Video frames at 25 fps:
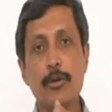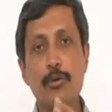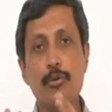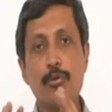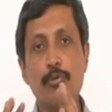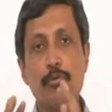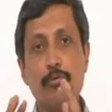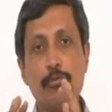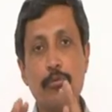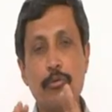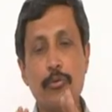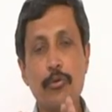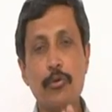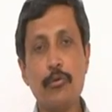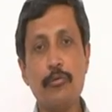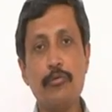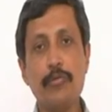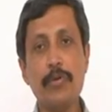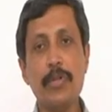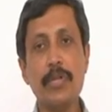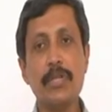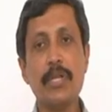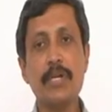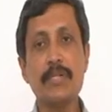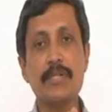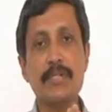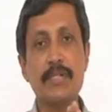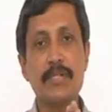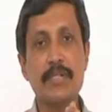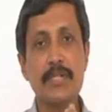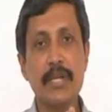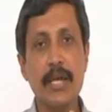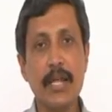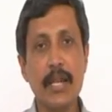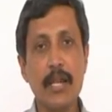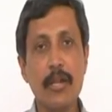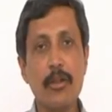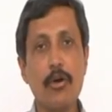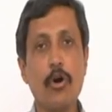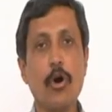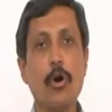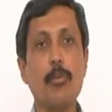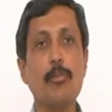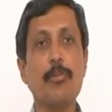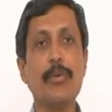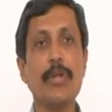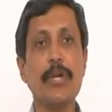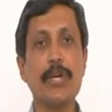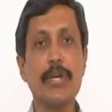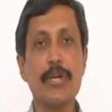to fulfill the sale
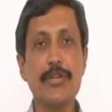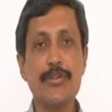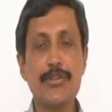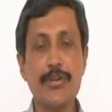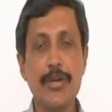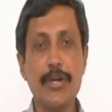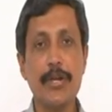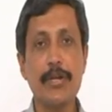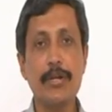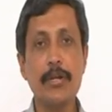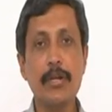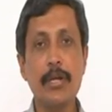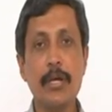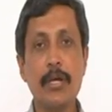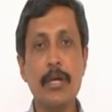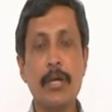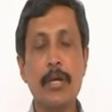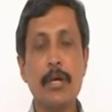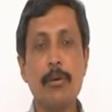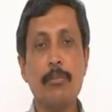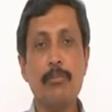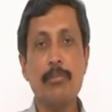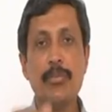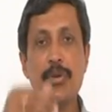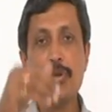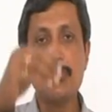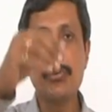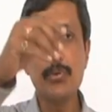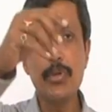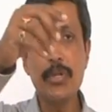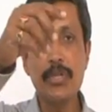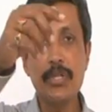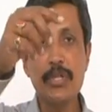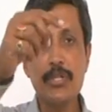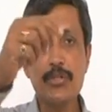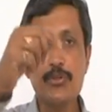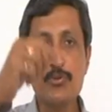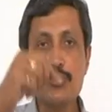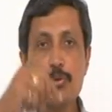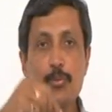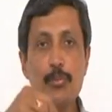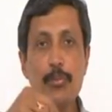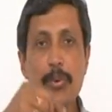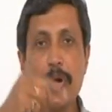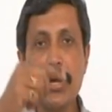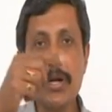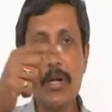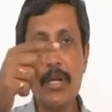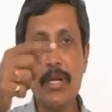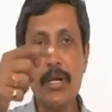obligation between these two
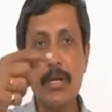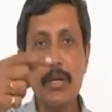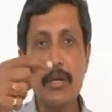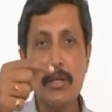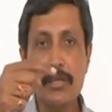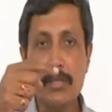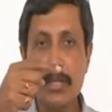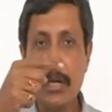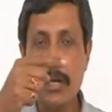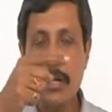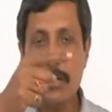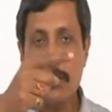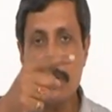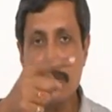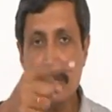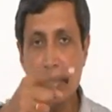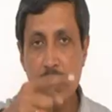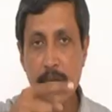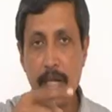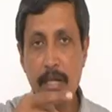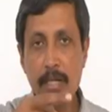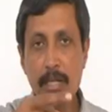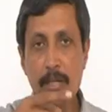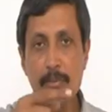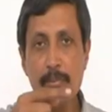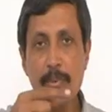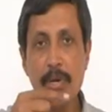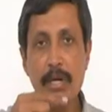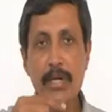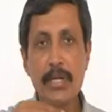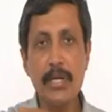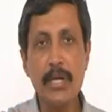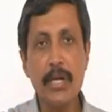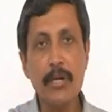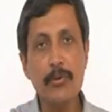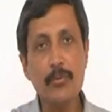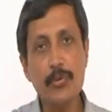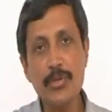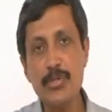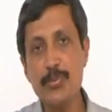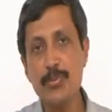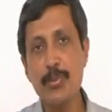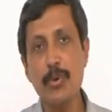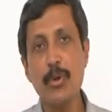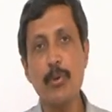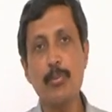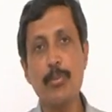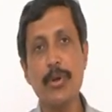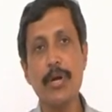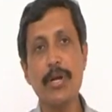parties, the Delhi party and West
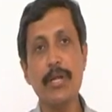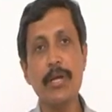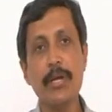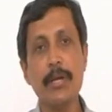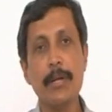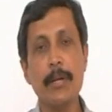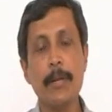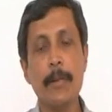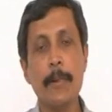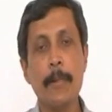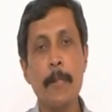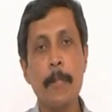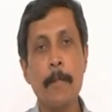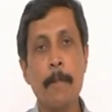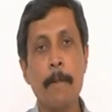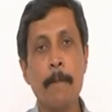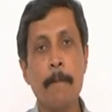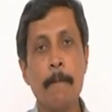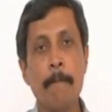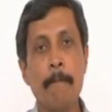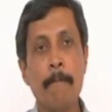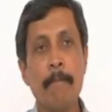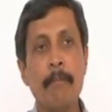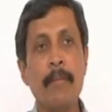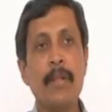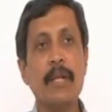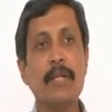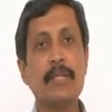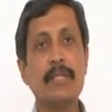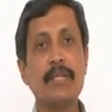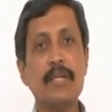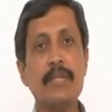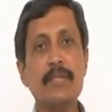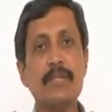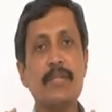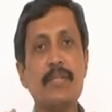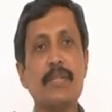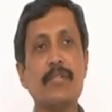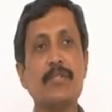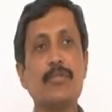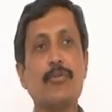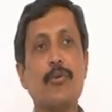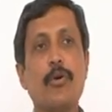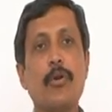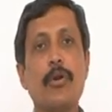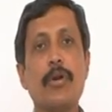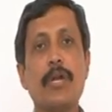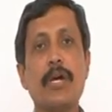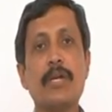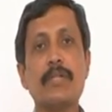Bengal party. This is
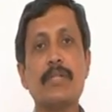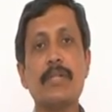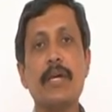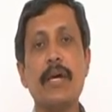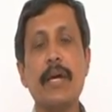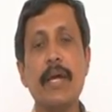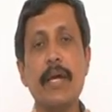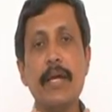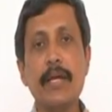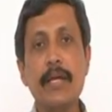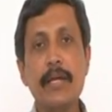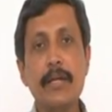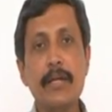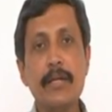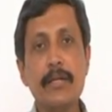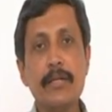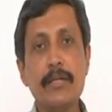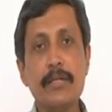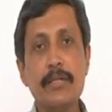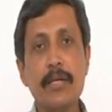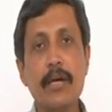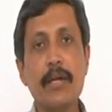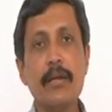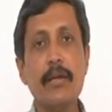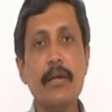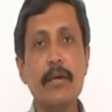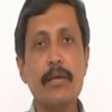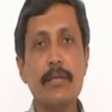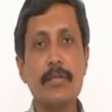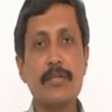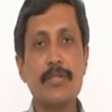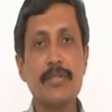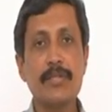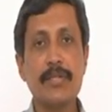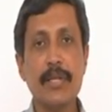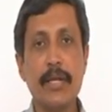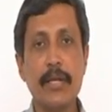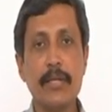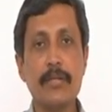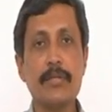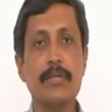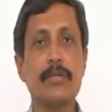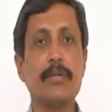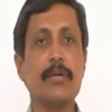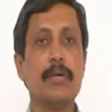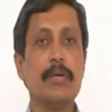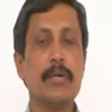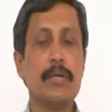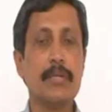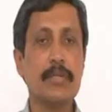called as interstate
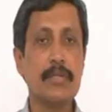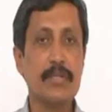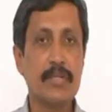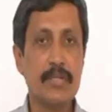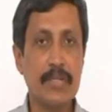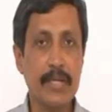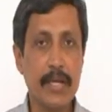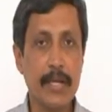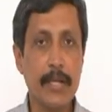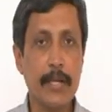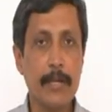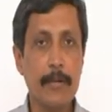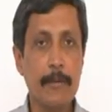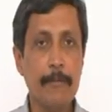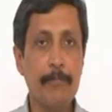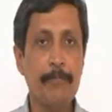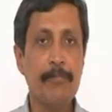sale,